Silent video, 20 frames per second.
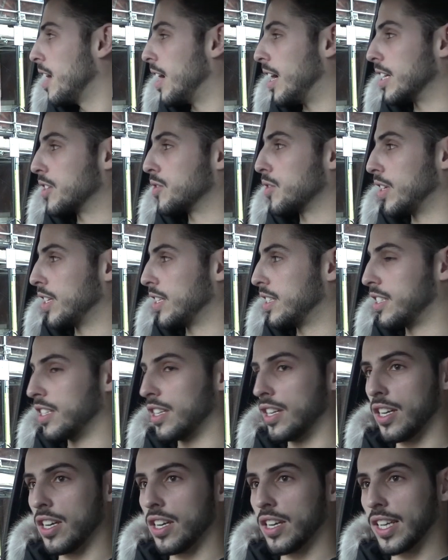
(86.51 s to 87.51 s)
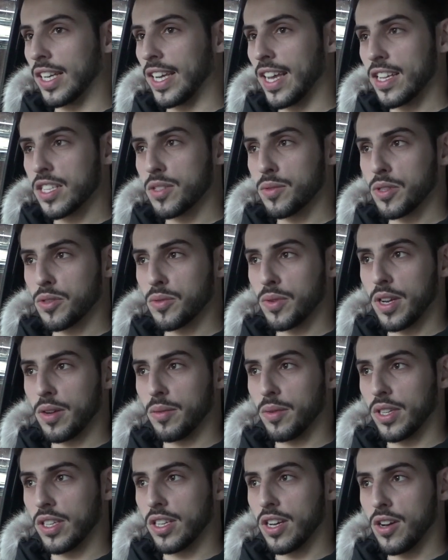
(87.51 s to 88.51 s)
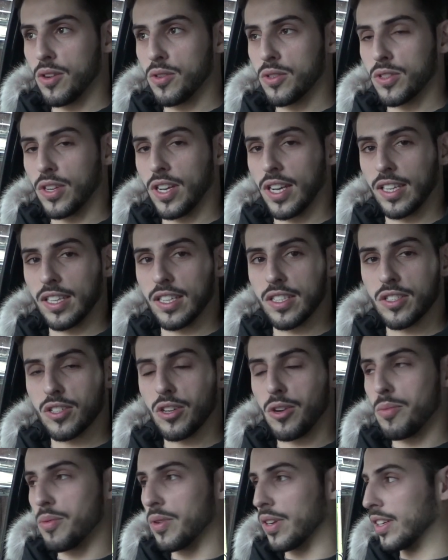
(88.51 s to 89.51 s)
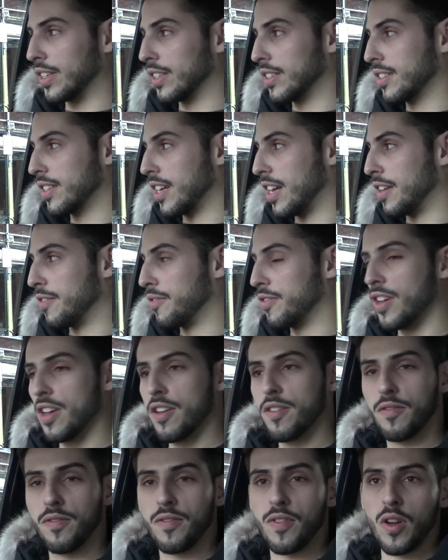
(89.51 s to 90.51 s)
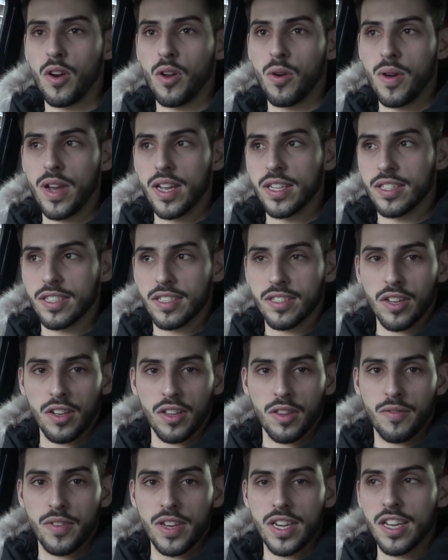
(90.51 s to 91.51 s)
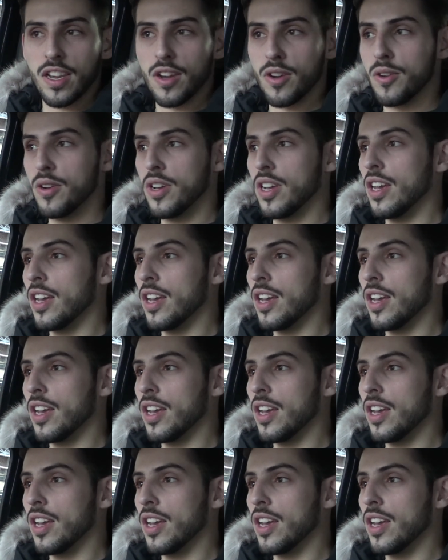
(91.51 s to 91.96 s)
I tried to guess which way it would go so I could stop and kind of follow it to start the video.